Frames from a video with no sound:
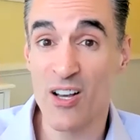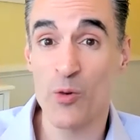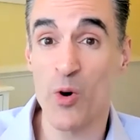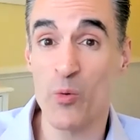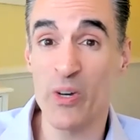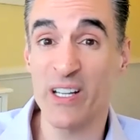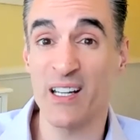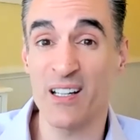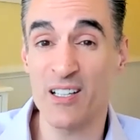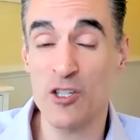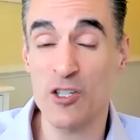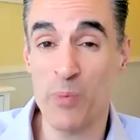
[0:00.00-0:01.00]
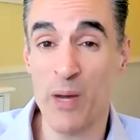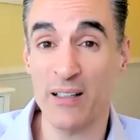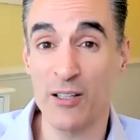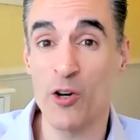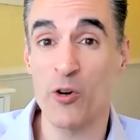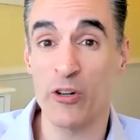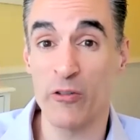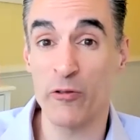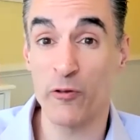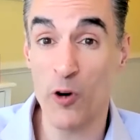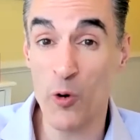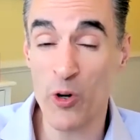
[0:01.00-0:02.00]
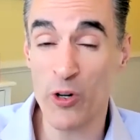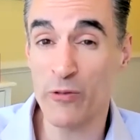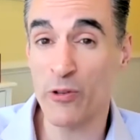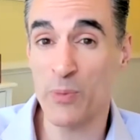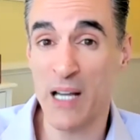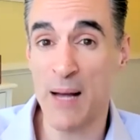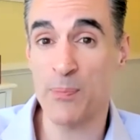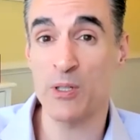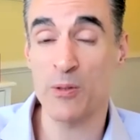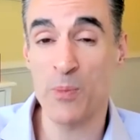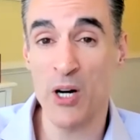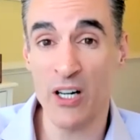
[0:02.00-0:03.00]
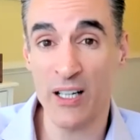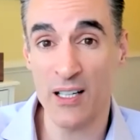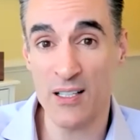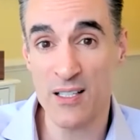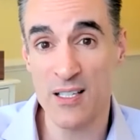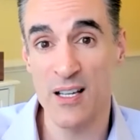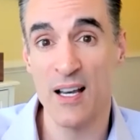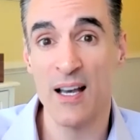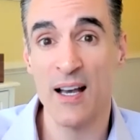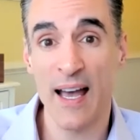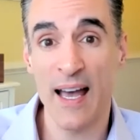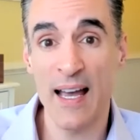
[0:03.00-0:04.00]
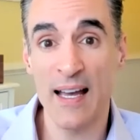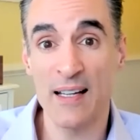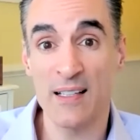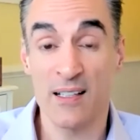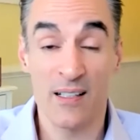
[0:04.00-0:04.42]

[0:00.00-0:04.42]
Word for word: what we can expect going forward from capital markets, and